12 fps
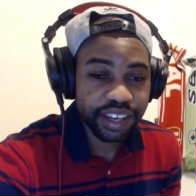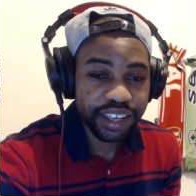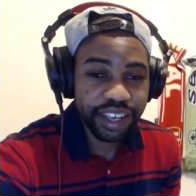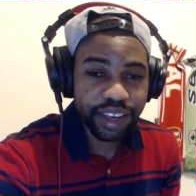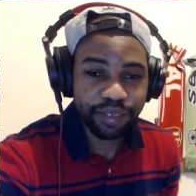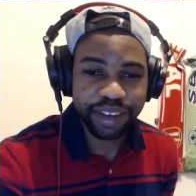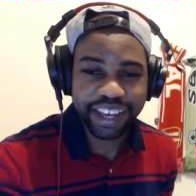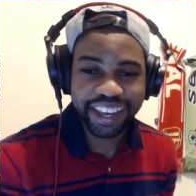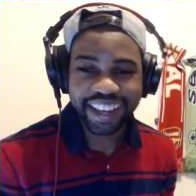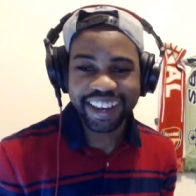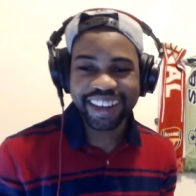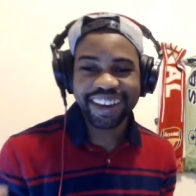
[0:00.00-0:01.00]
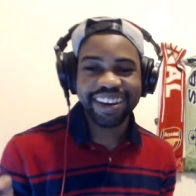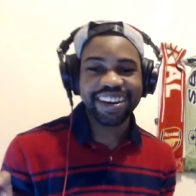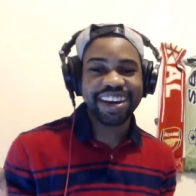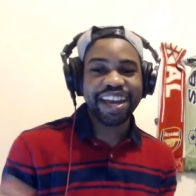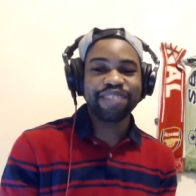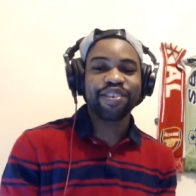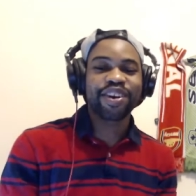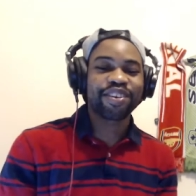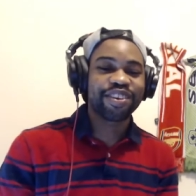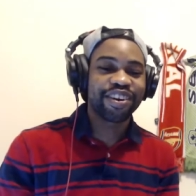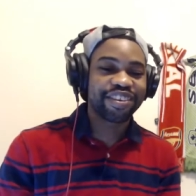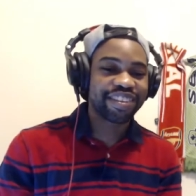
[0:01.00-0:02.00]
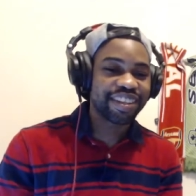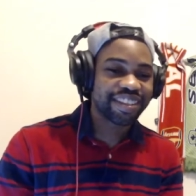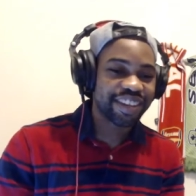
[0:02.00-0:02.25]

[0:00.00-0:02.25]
yeah, man, uh, Animal Crossing.